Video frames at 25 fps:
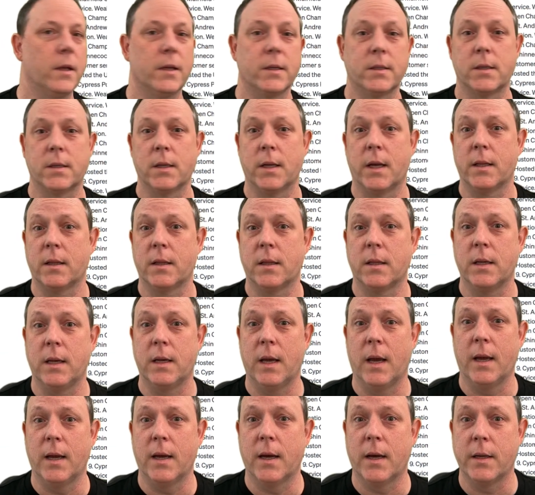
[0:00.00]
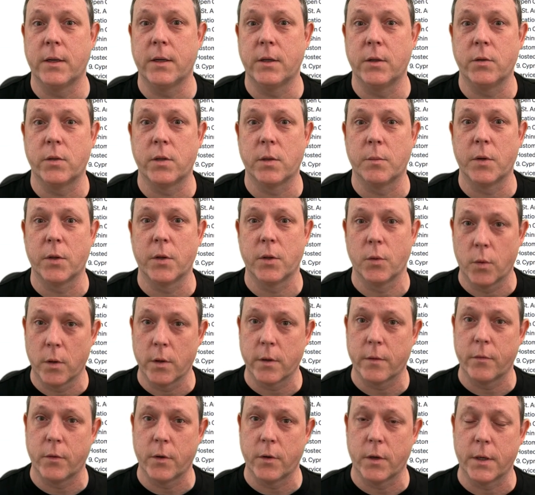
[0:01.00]
Let's let the AI do some of the
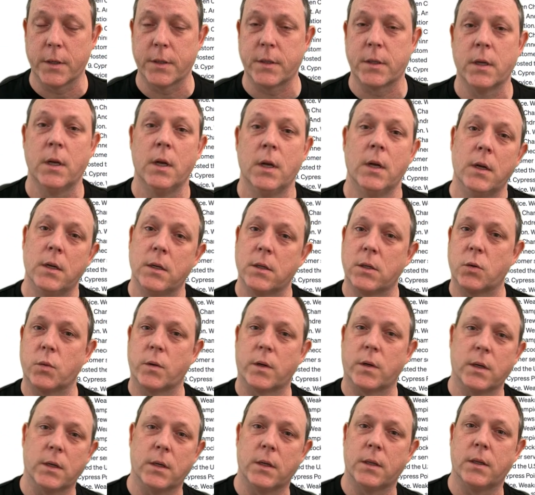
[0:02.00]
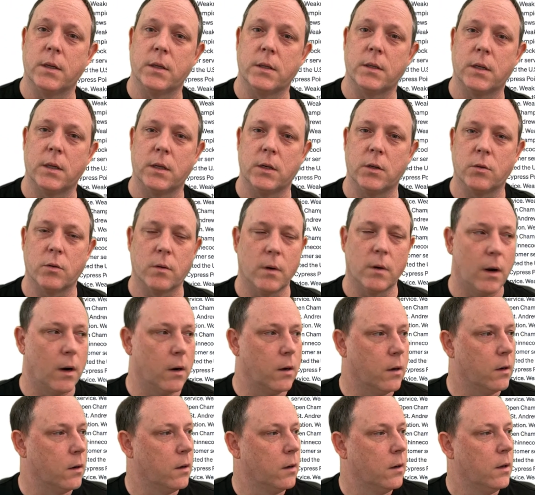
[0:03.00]
work for us so we can get this into
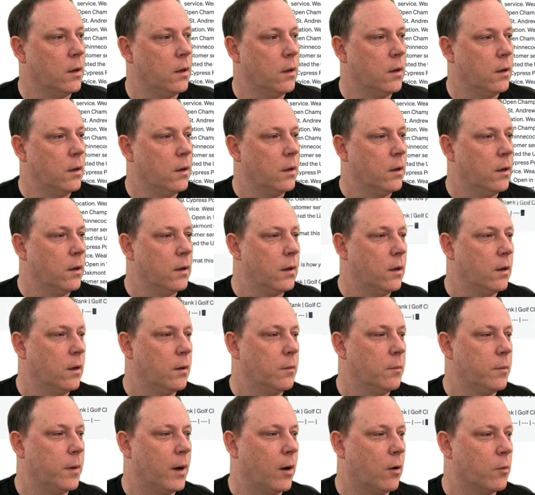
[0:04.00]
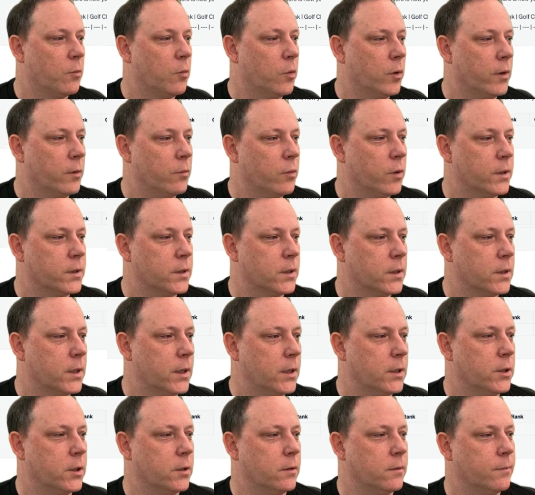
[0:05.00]
our PowerPoint
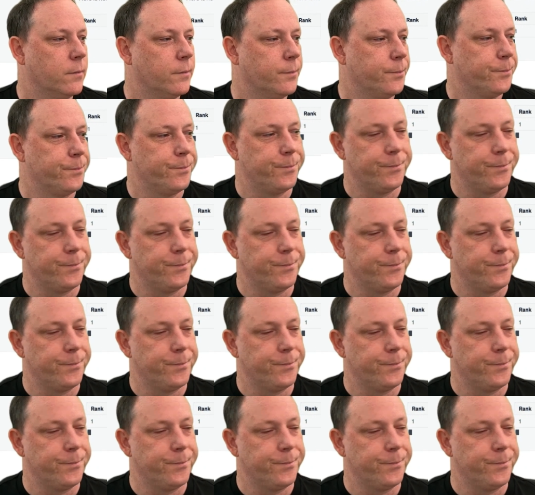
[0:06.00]
presentation.